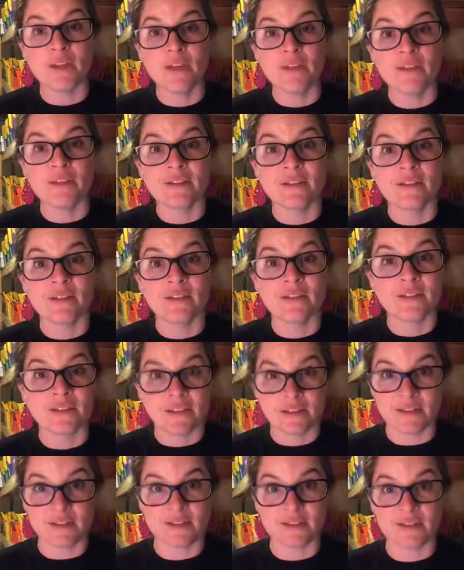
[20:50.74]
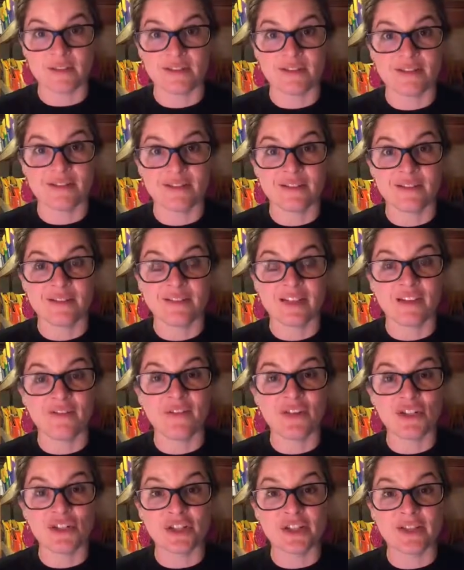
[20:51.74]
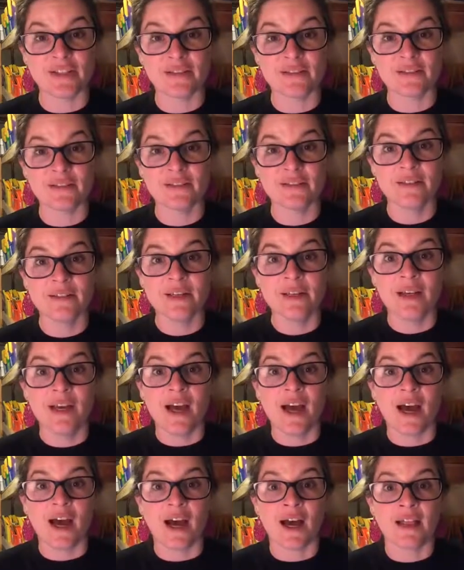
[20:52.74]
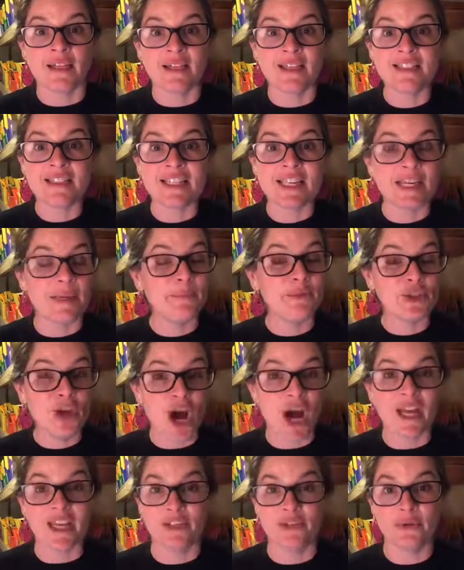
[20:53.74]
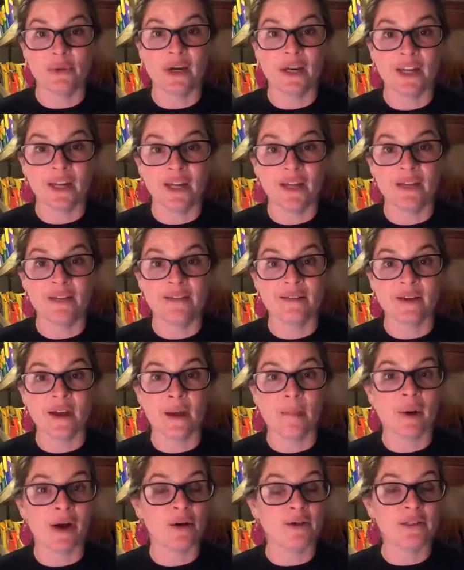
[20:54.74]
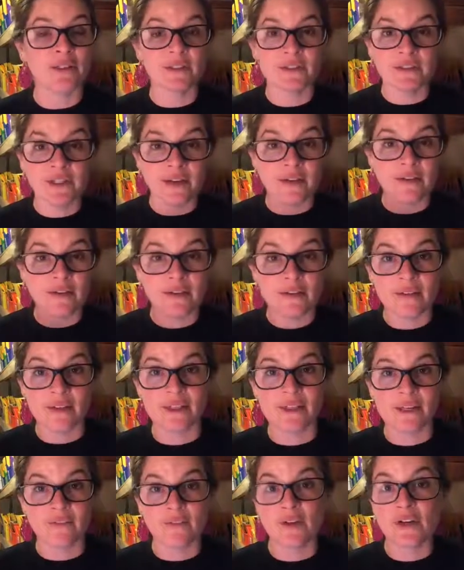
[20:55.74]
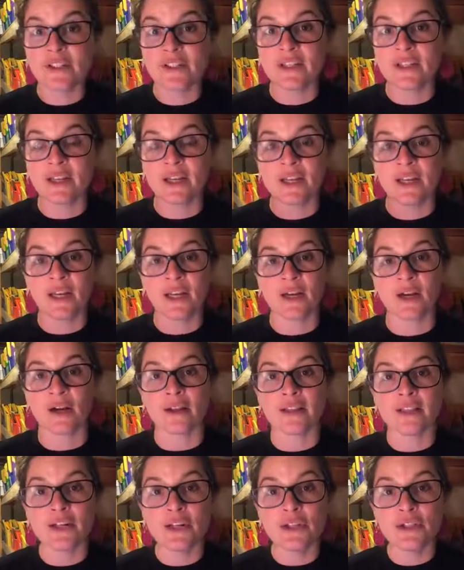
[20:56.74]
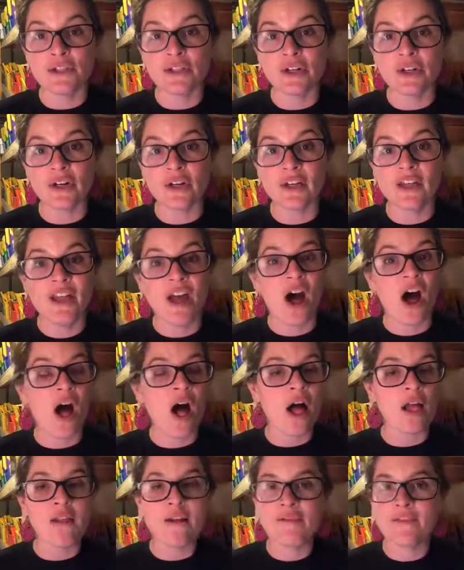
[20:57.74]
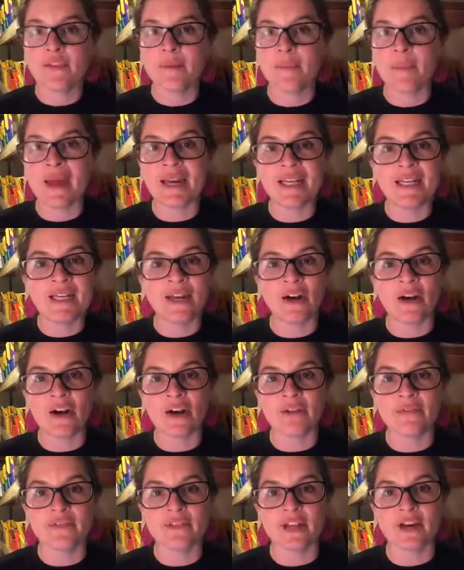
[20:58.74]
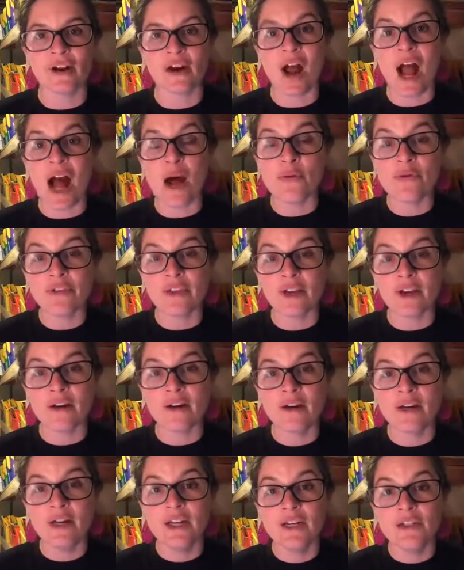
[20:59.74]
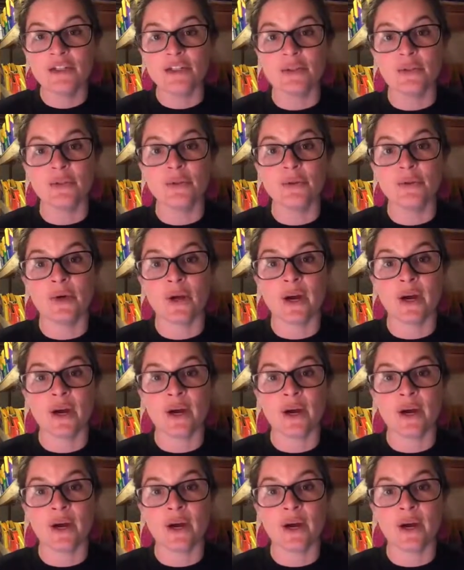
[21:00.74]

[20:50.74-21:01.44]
Stay vigilant. Let's keep talking to our kids about the diversity in our literature, all of the many narratives that are out there to